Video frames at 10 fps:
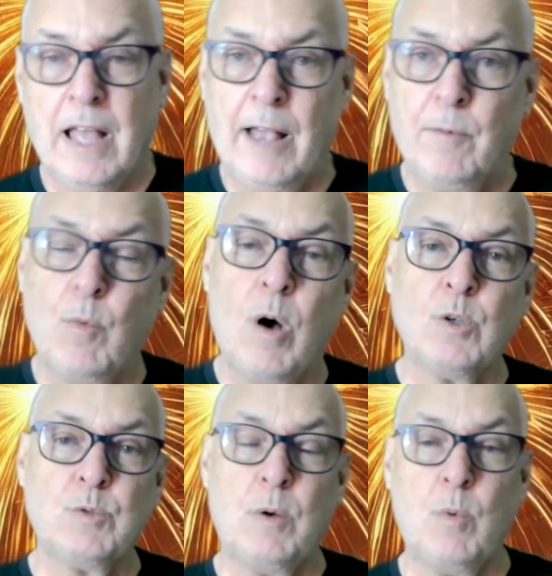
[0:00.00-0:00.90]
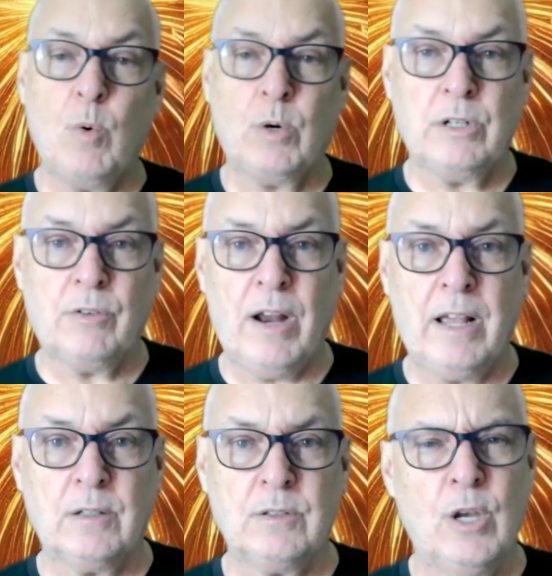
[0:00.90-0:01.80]
And whilst we're walking
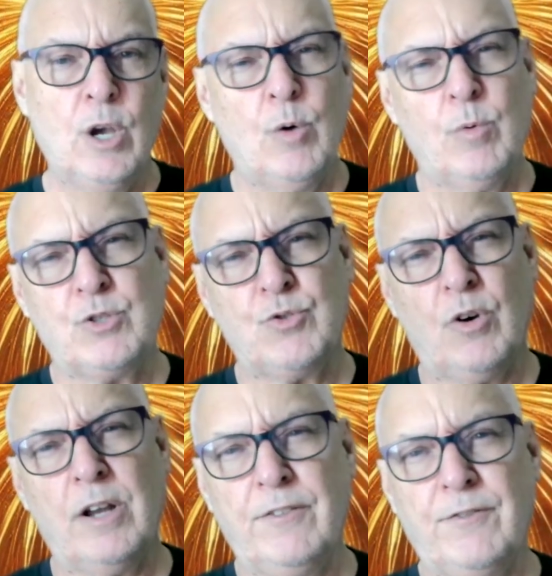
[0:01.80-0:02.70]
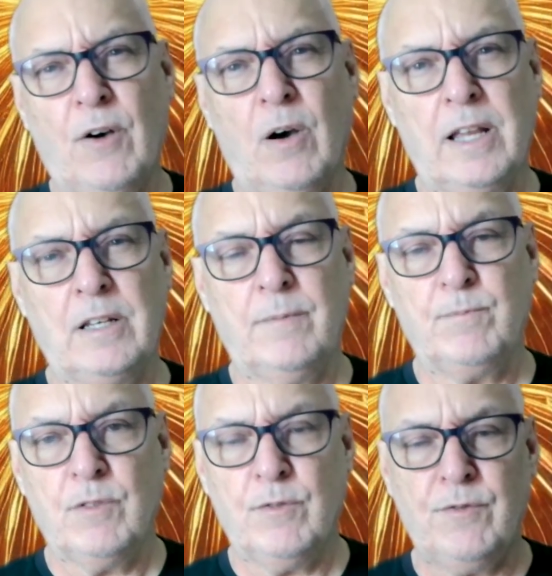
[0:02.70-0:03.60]
around, we're trying to find
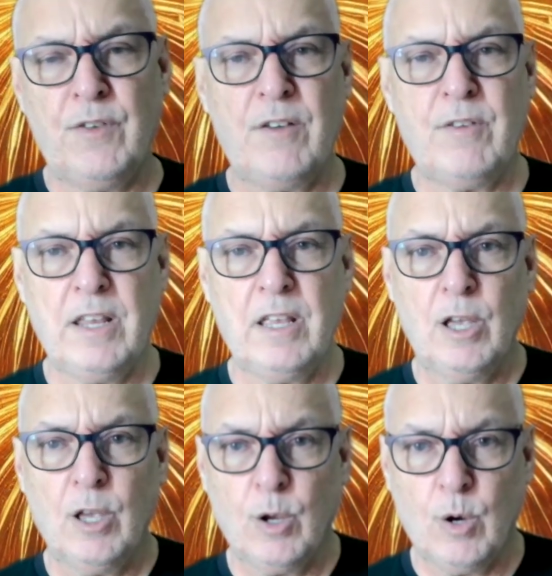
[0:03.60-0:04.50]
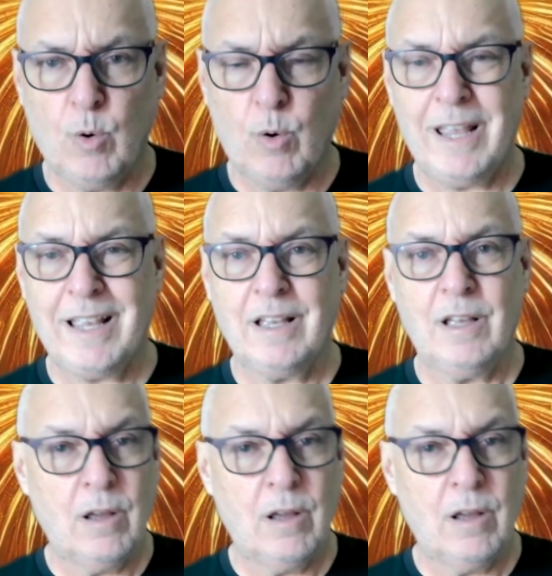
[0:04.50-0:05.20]
very quick,